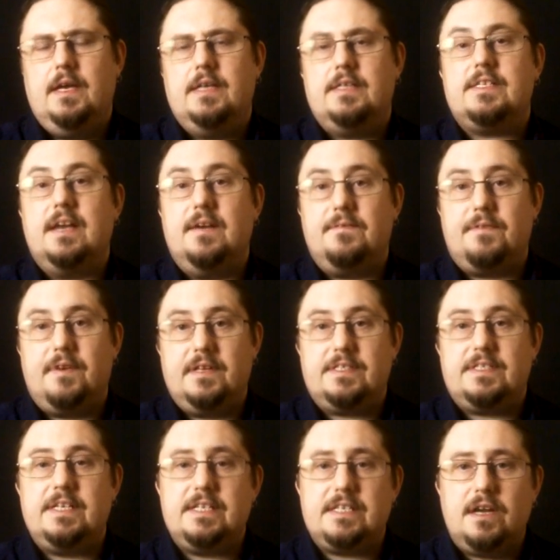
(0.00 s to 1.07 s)
San
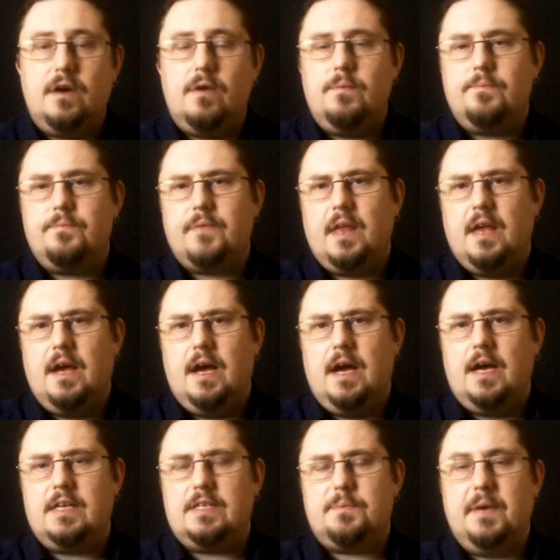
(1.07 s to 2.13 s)
Francisco
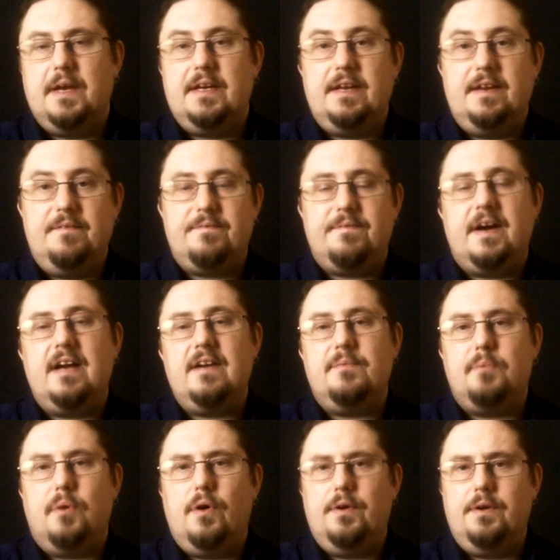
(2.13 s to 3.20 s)
are spending
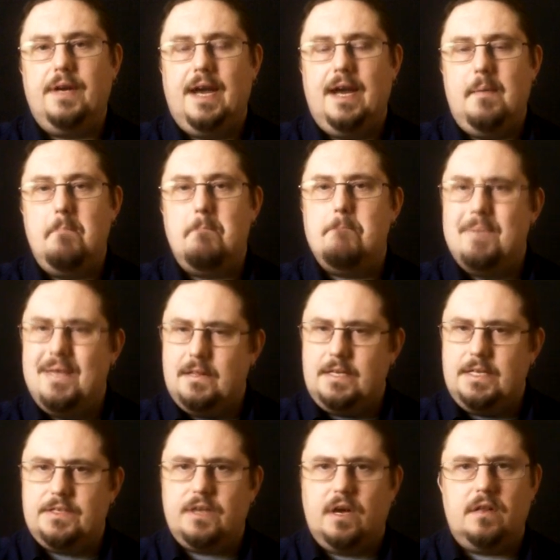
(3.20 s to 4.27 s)
$5.9 million